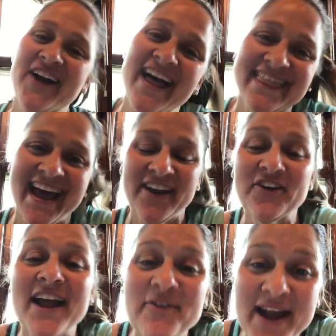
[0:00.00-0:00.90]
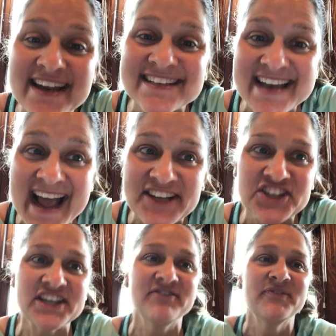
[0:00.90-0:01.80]
got that. Okay, red is an
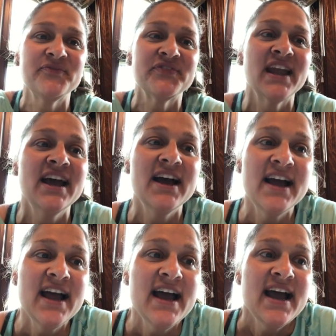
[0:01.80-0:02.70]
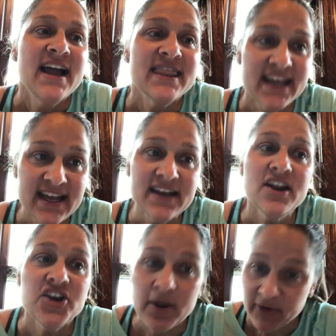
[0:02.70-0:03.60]
adjective. Then
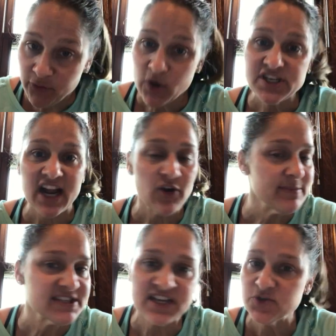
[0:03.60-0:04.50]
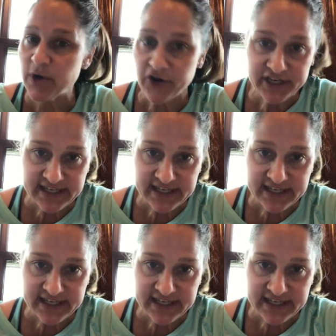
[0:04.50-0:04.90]
number 4, diagram the sentence. We already